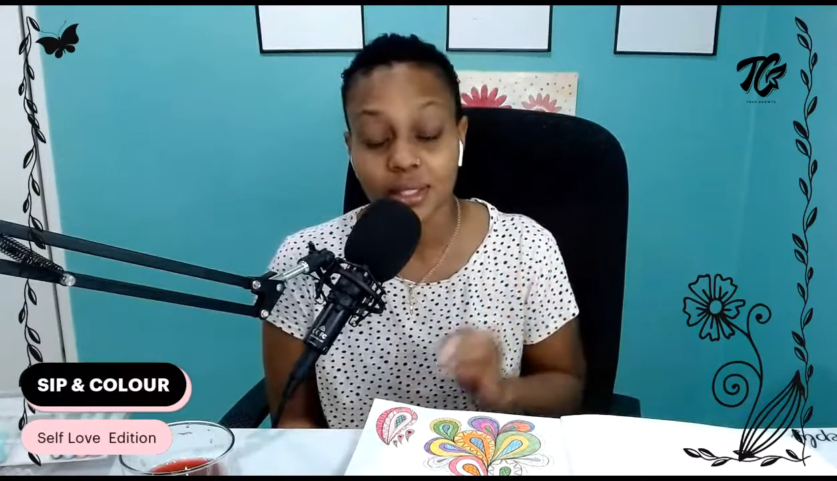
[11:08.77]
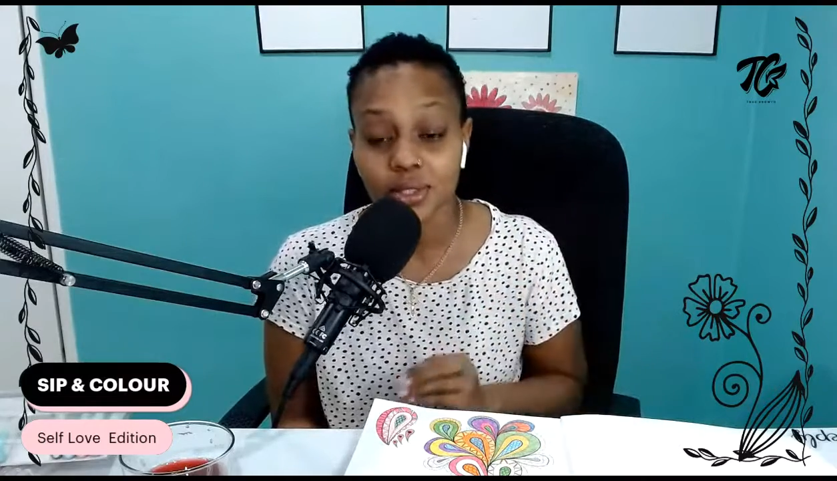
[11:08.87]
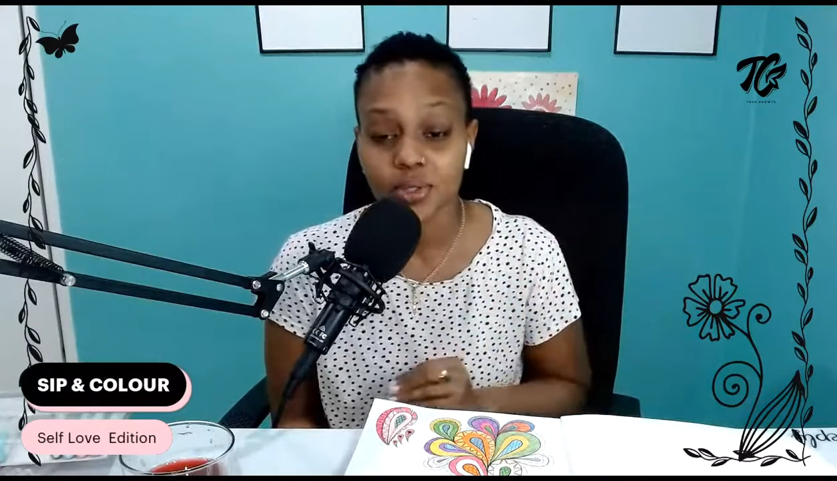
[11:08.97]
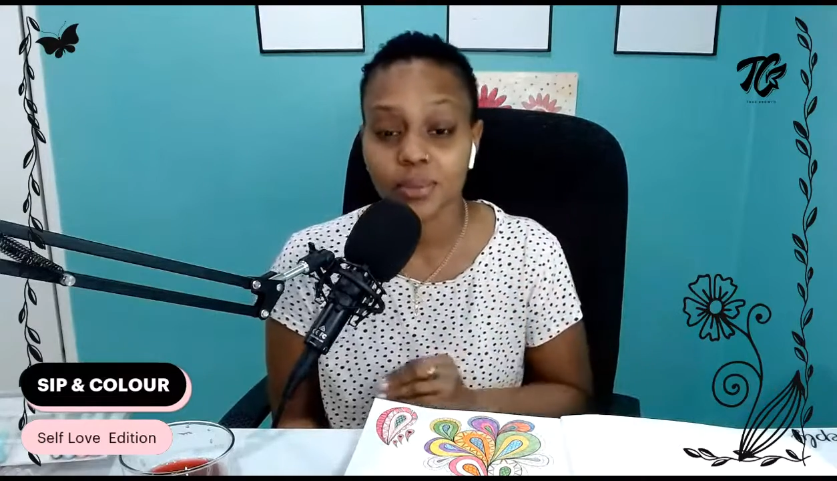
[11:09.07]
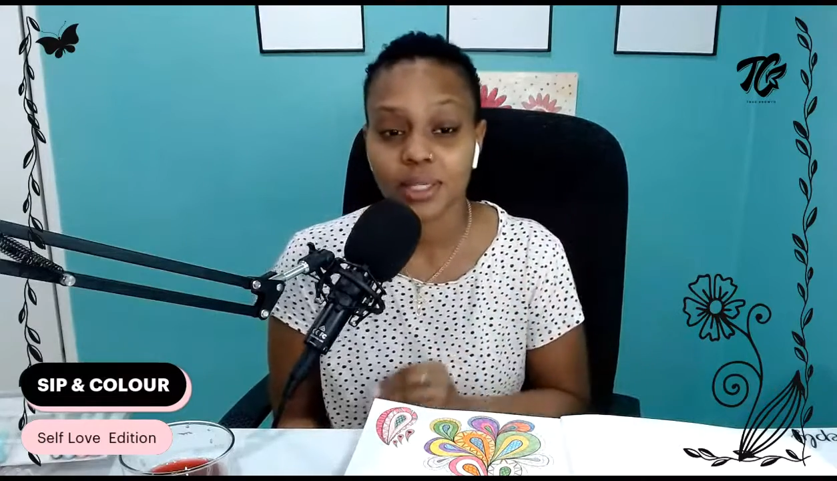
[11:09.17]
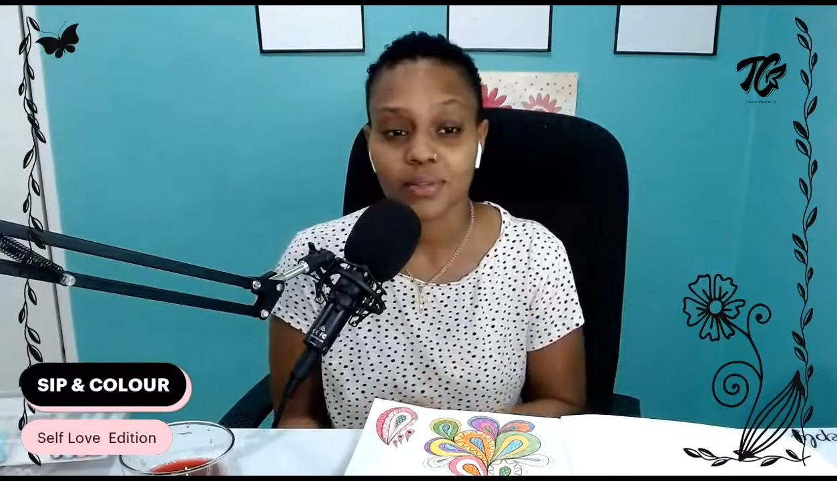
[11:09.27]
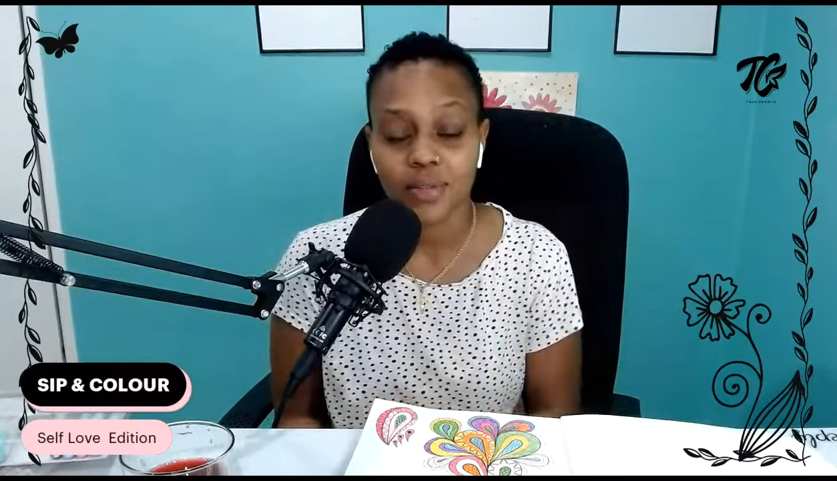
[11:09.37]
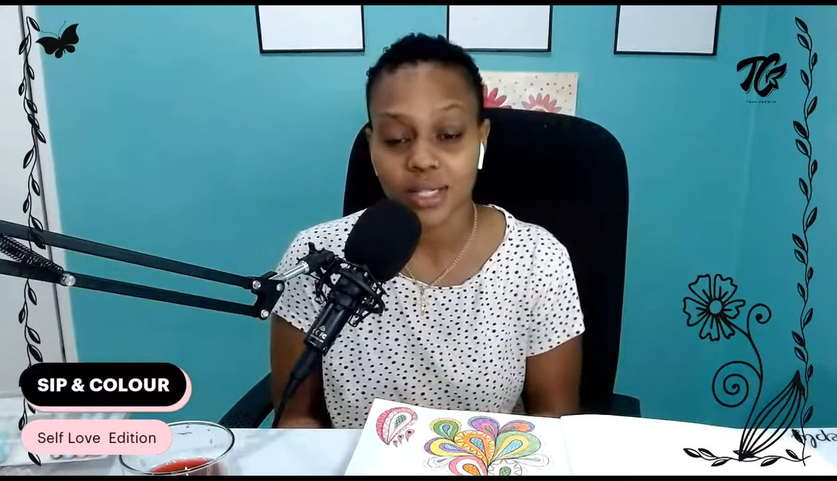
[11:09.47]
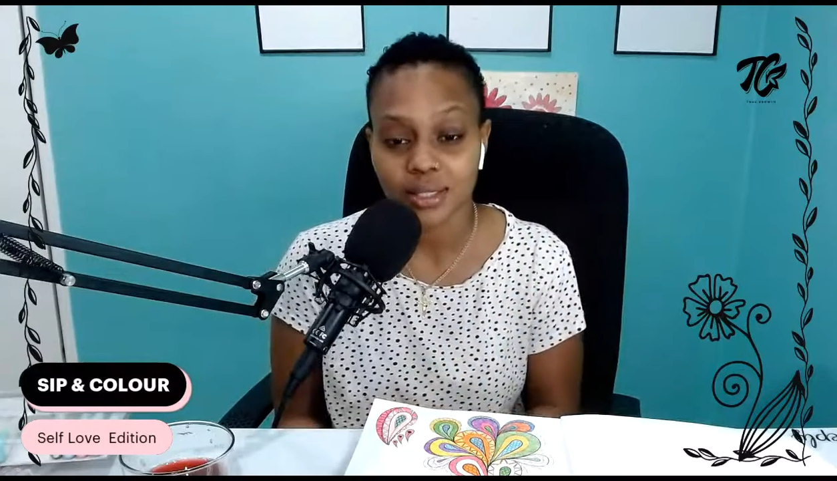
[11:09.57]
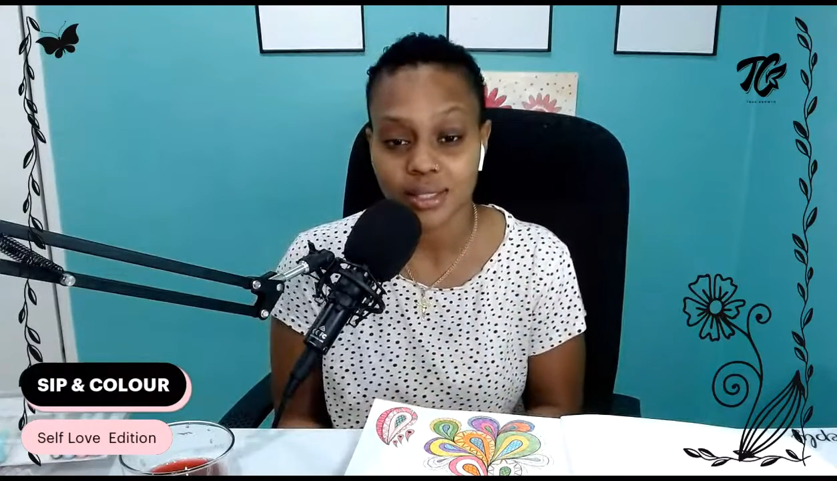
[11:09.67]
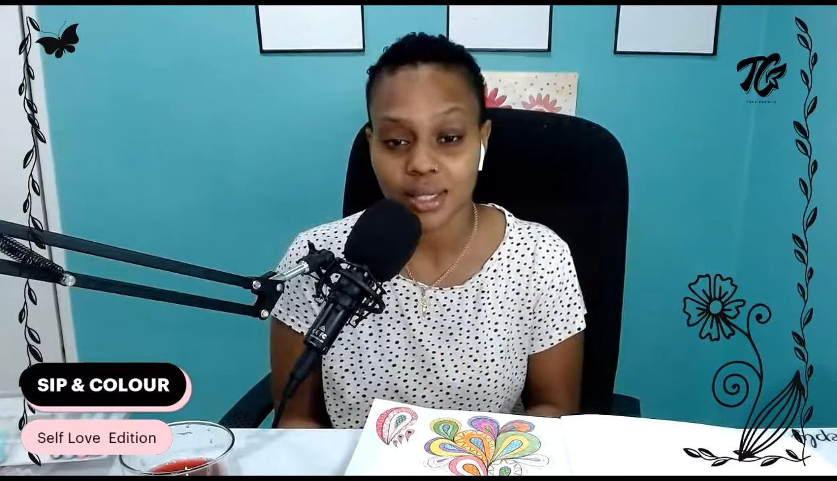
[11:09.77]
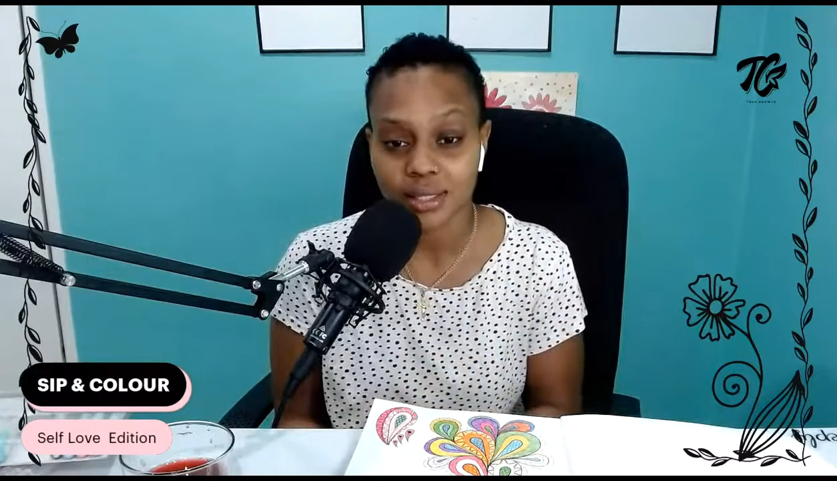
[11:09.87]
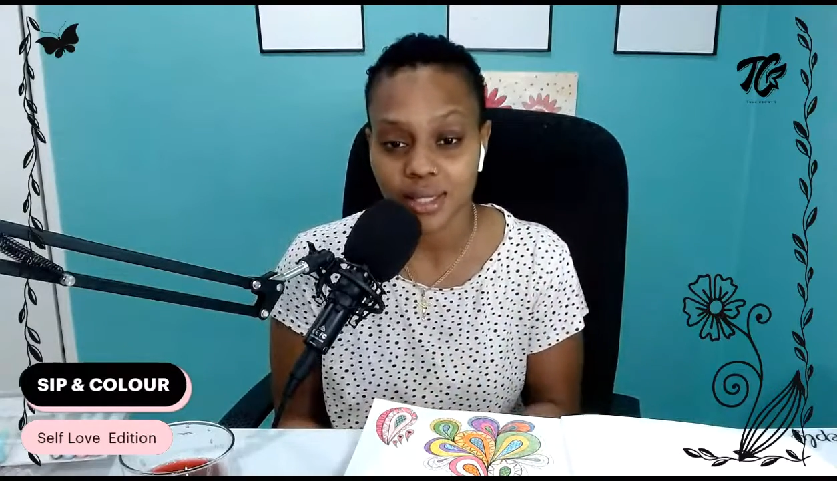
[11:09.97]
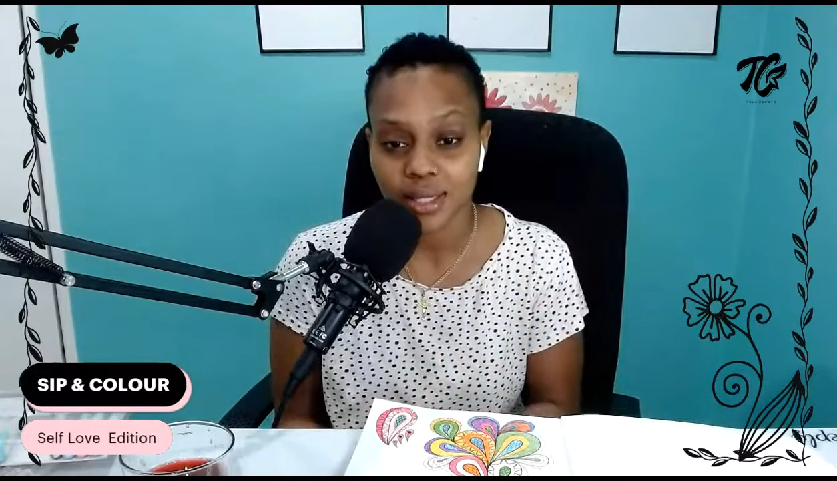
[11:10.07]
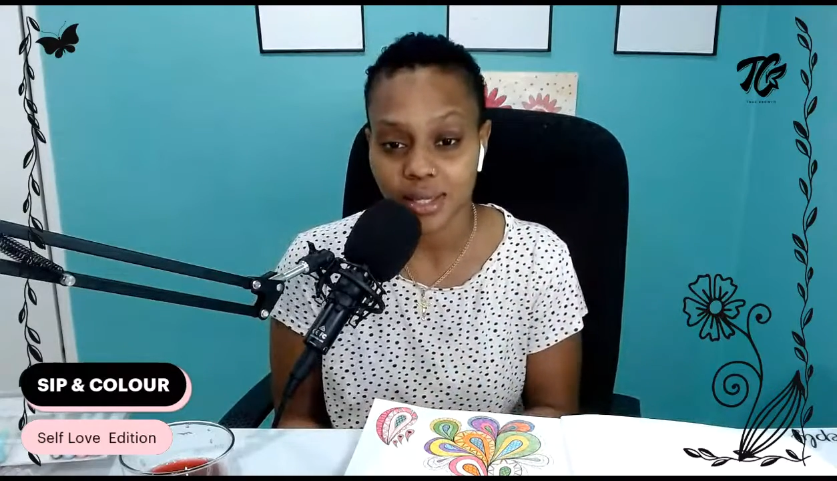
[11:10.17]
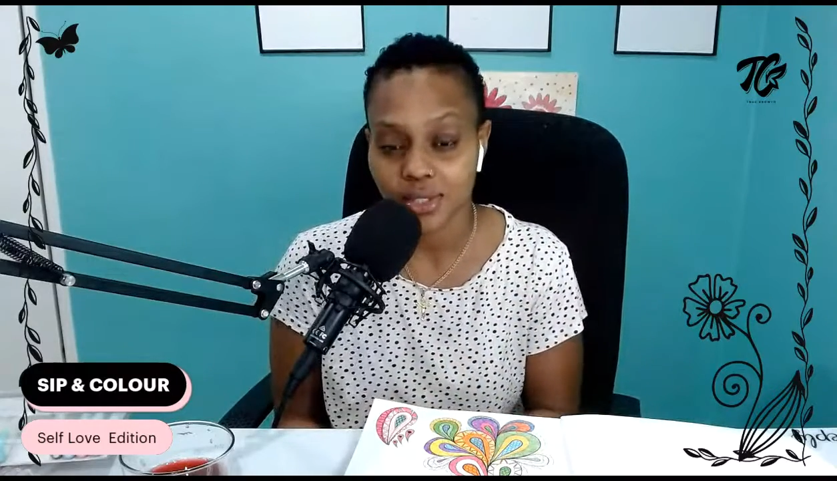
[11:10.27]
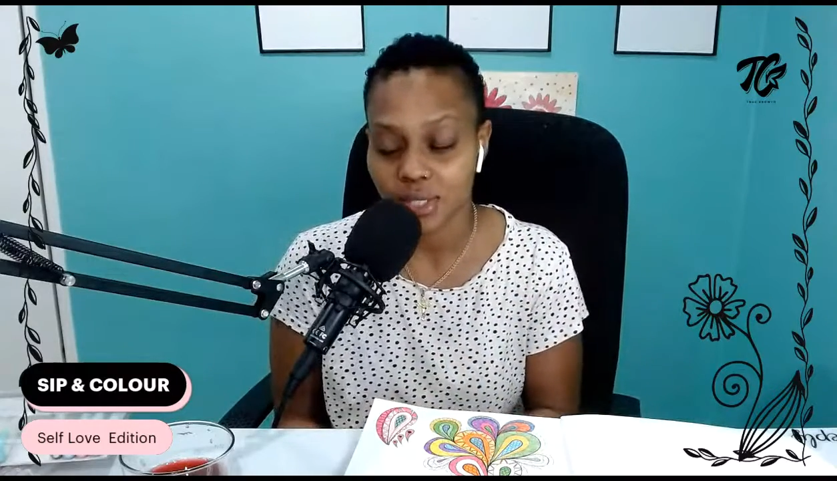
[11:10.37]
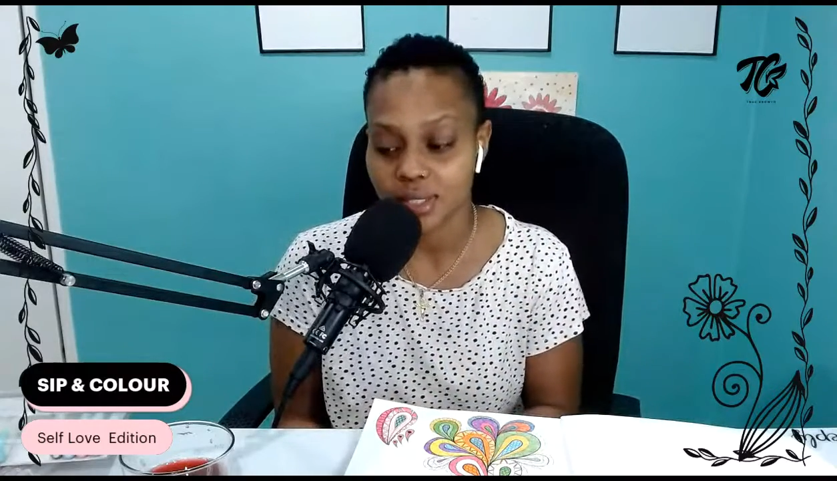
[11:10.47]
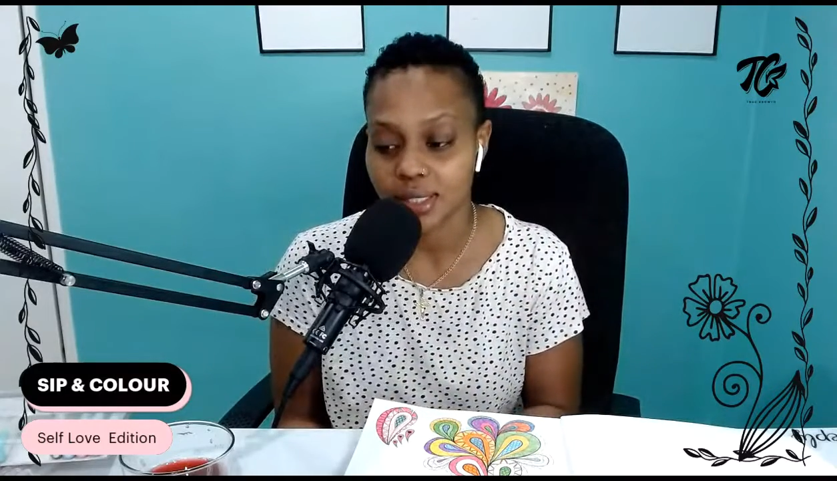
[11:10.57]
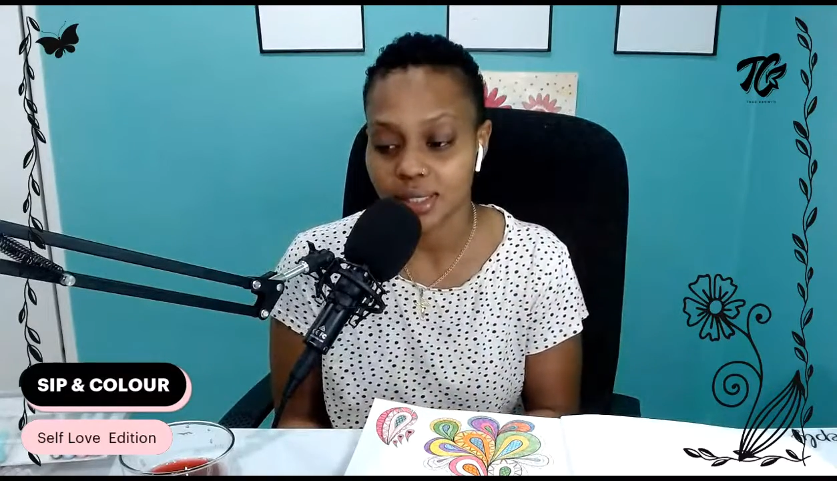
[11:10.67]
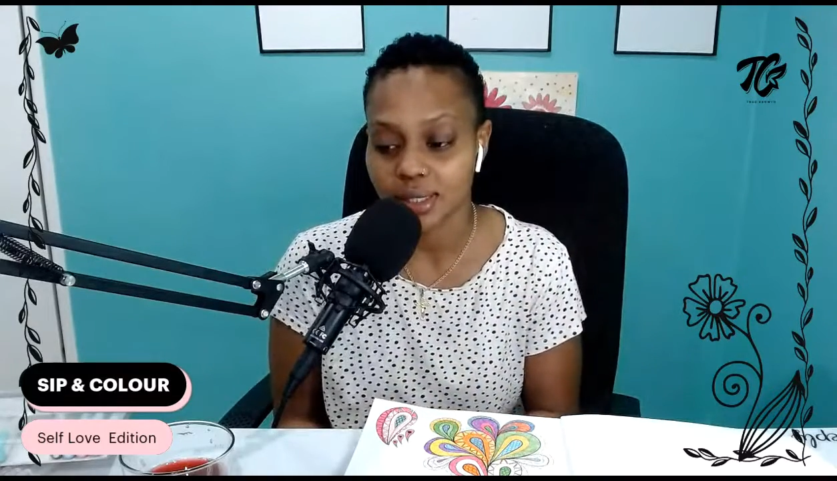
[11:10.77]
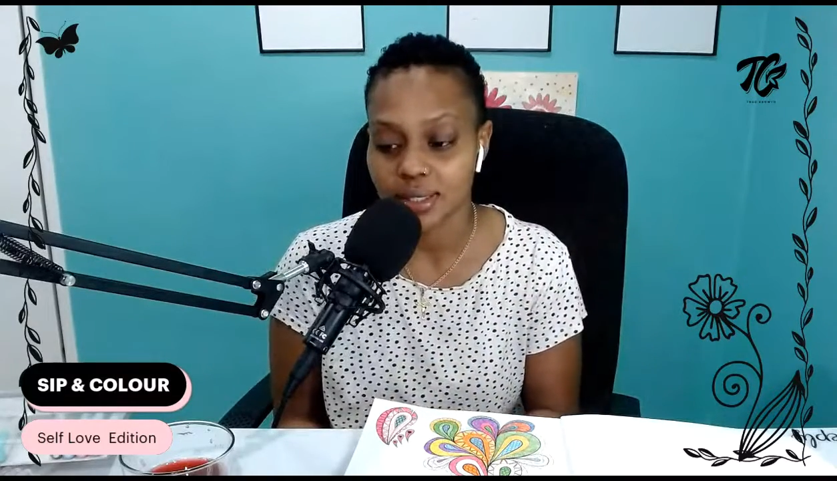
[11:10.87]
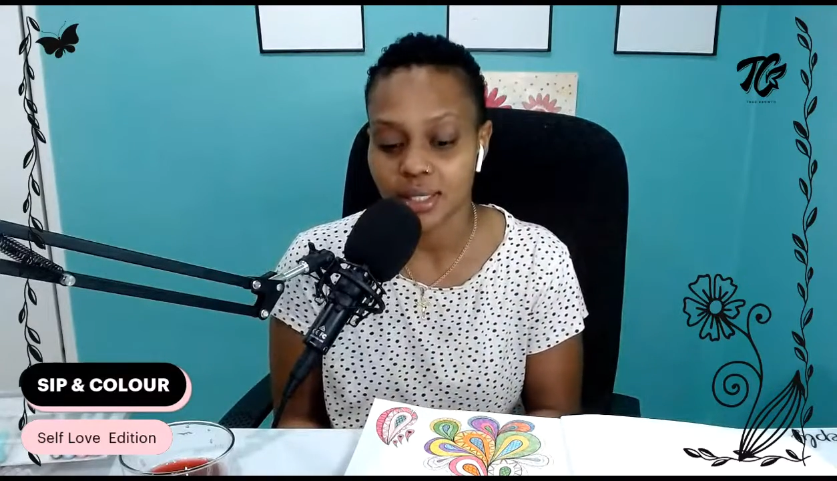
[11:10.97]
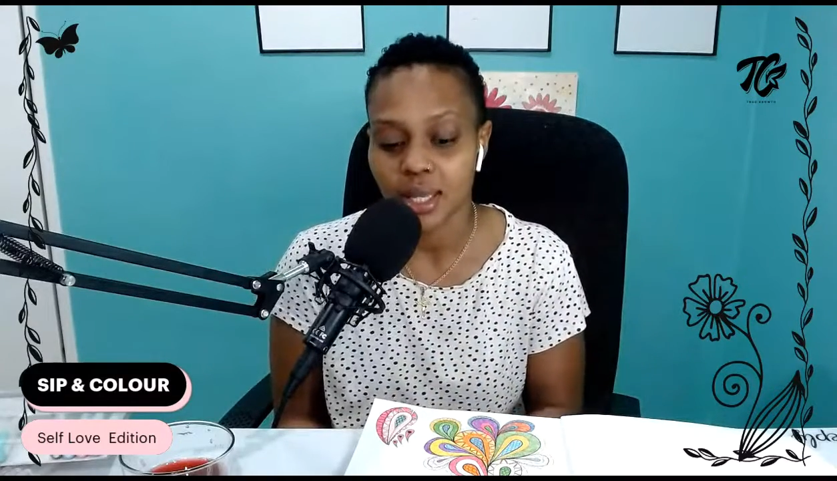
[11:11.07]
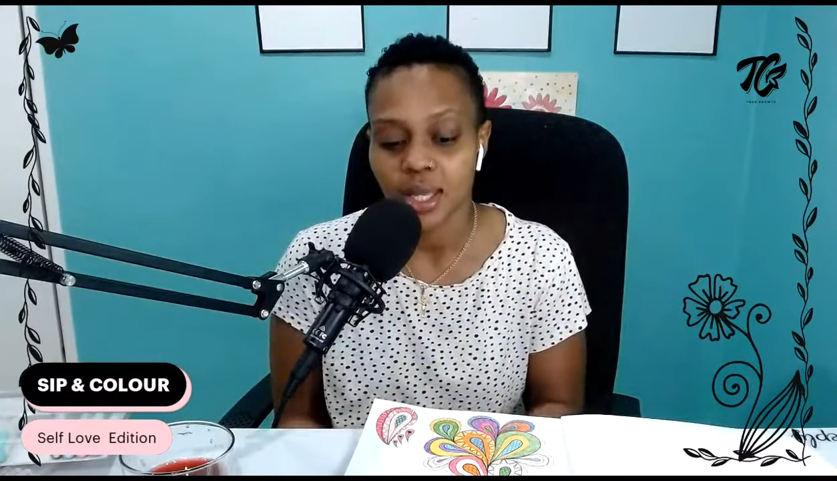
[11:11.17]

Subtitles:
There's so many factors that are energetic leaks.